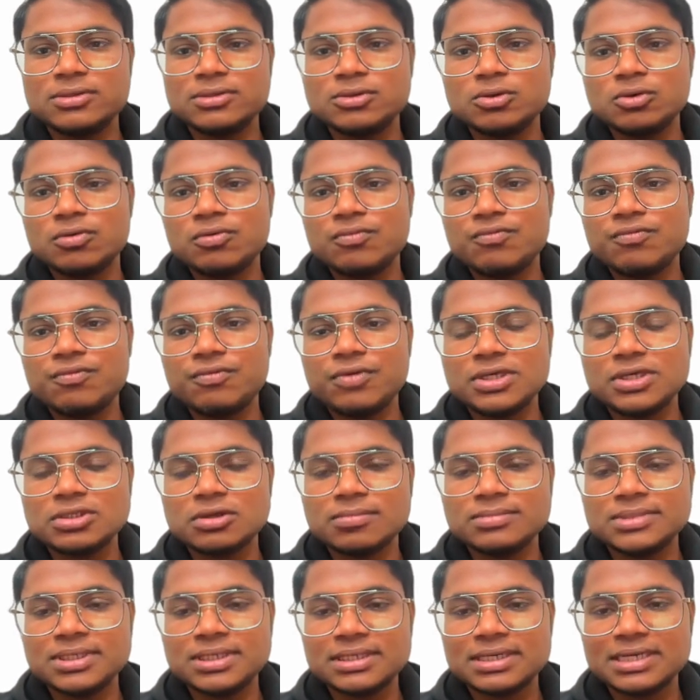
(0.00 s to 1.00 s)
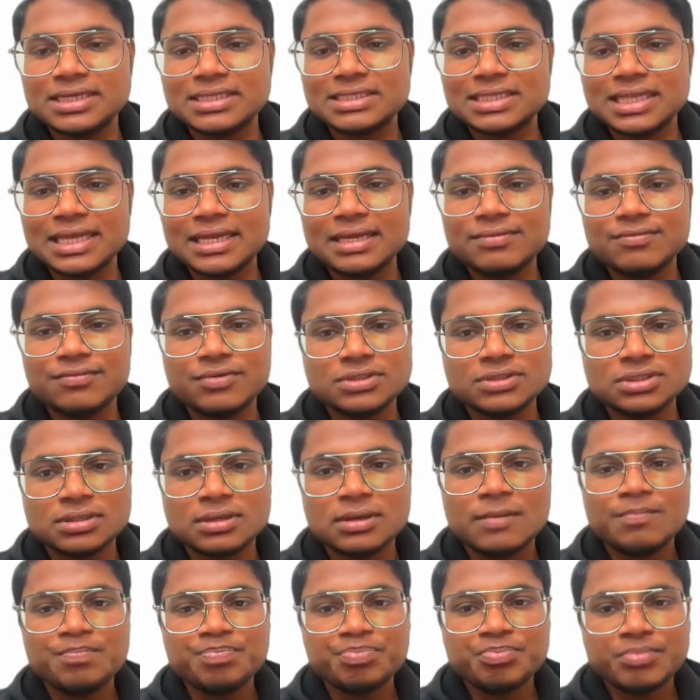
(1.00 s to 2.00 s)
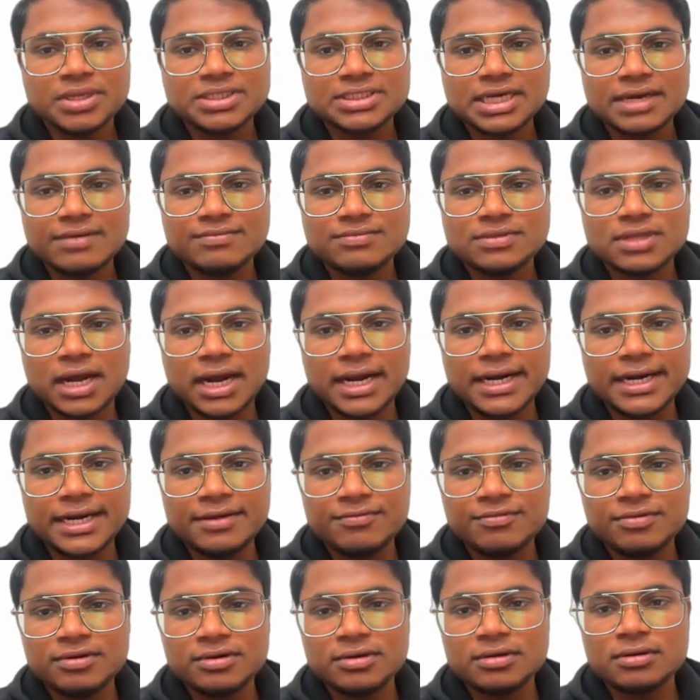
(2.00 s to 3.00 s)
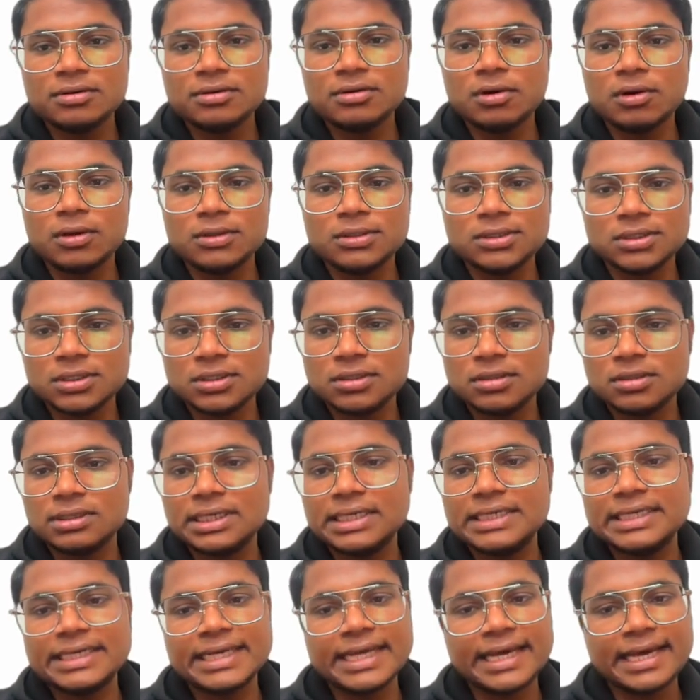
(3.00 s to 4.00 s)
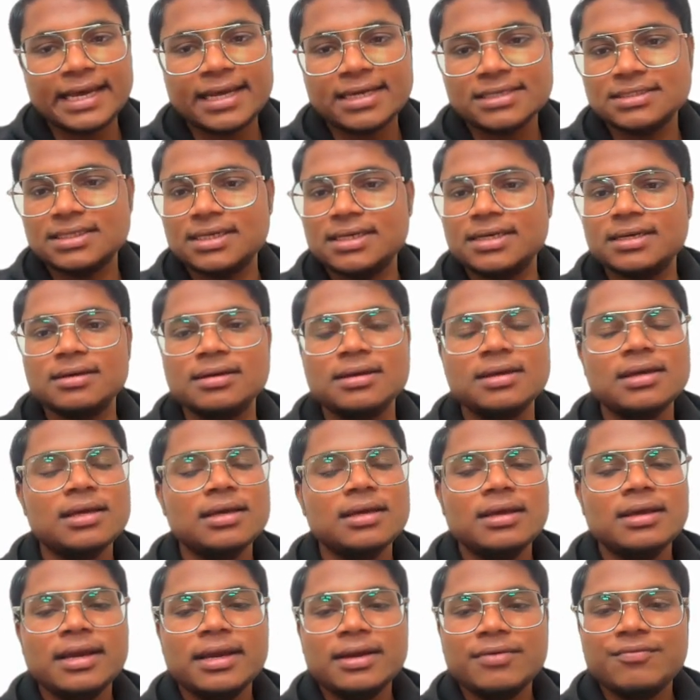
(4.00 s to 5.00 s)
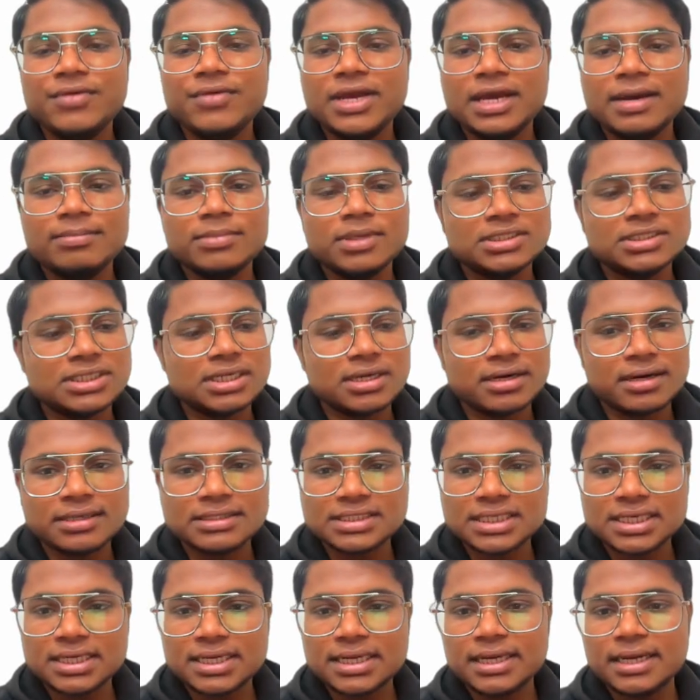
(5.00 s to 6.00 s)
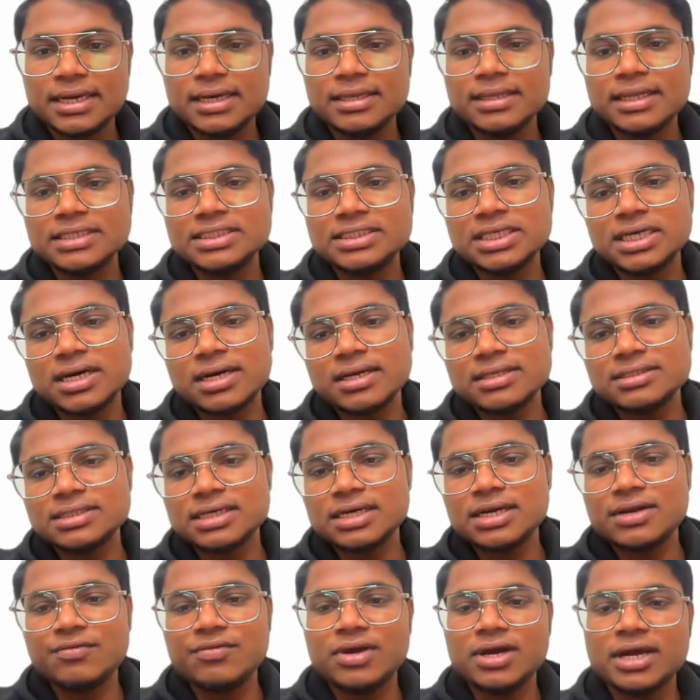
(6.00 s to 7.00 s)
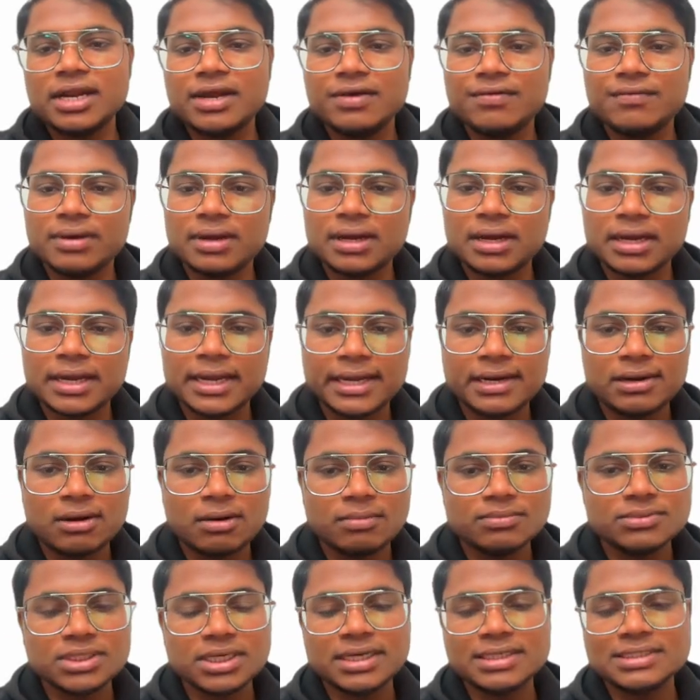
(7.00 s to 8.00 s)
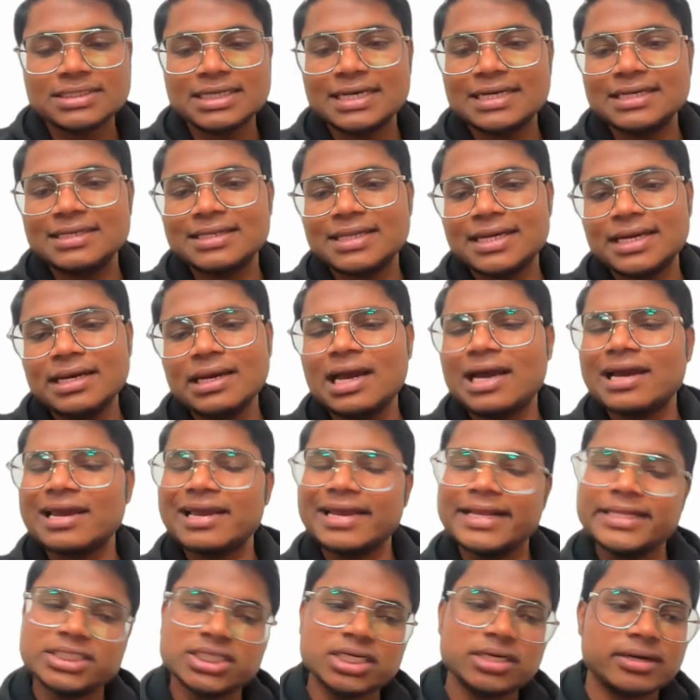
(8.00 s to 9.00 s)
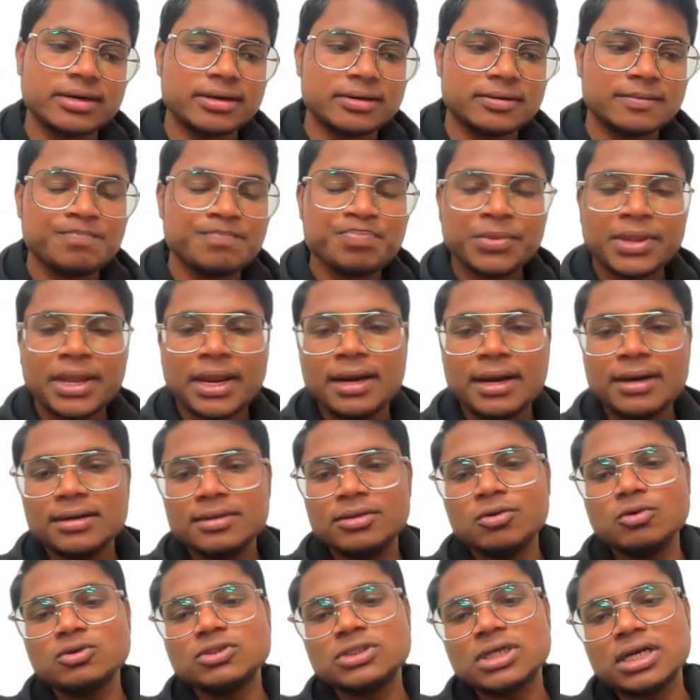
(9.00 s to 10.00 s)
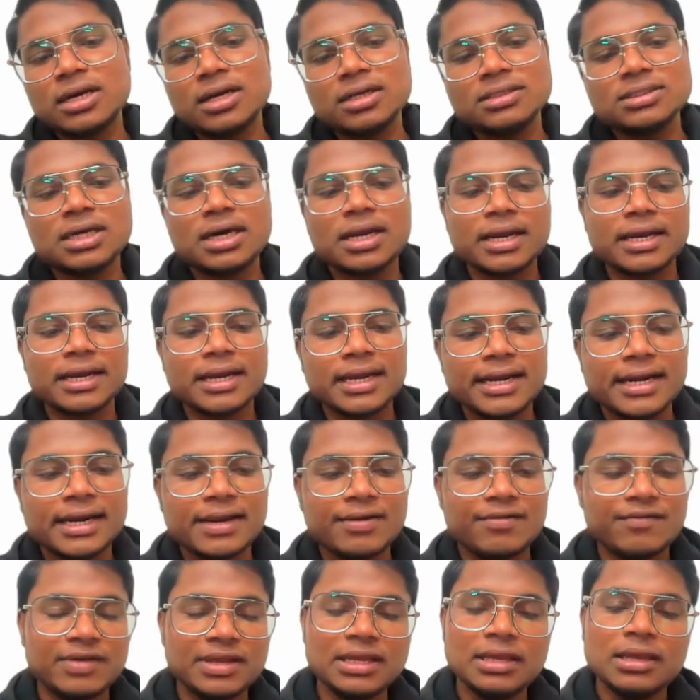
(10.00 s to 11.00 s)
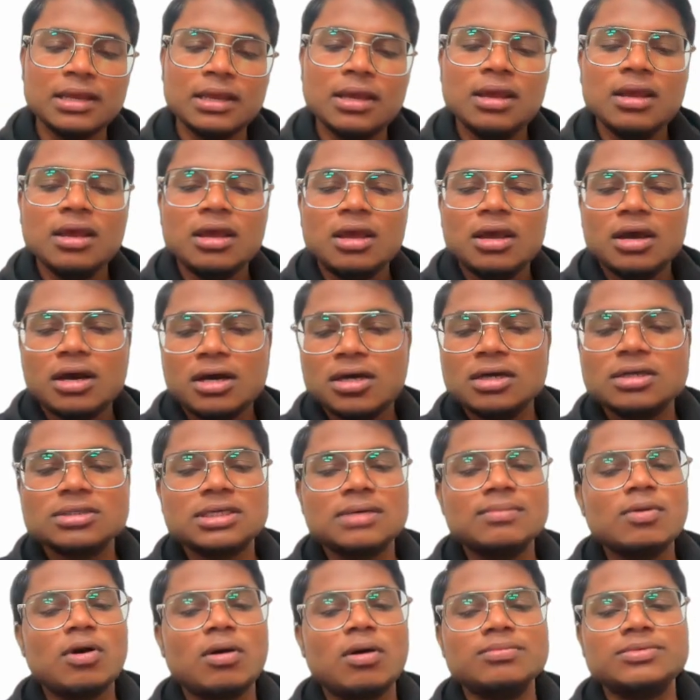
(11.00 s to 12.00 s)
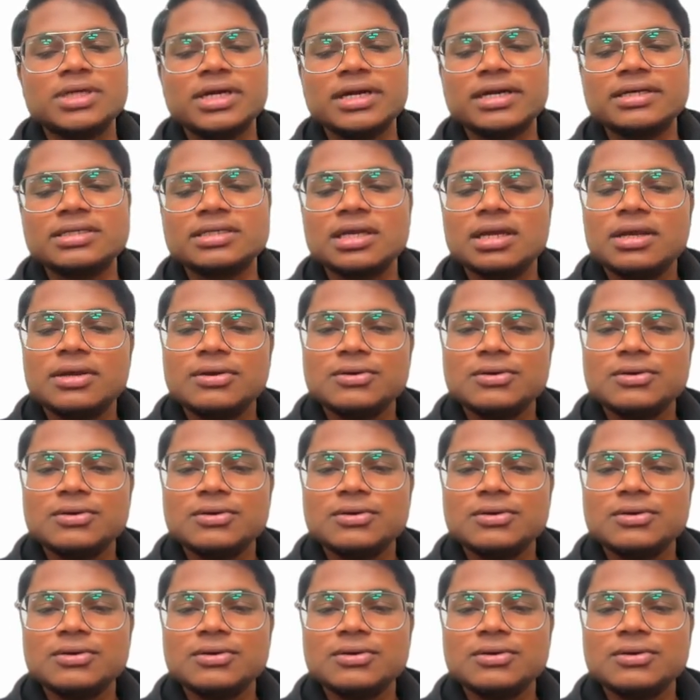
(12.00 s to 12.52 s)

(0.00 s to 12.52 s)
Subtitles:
So first object is like which have the ID one, author, then text, then we have the children's array. In the children's array, we are having again objects and then again children, and those children are again having some objects.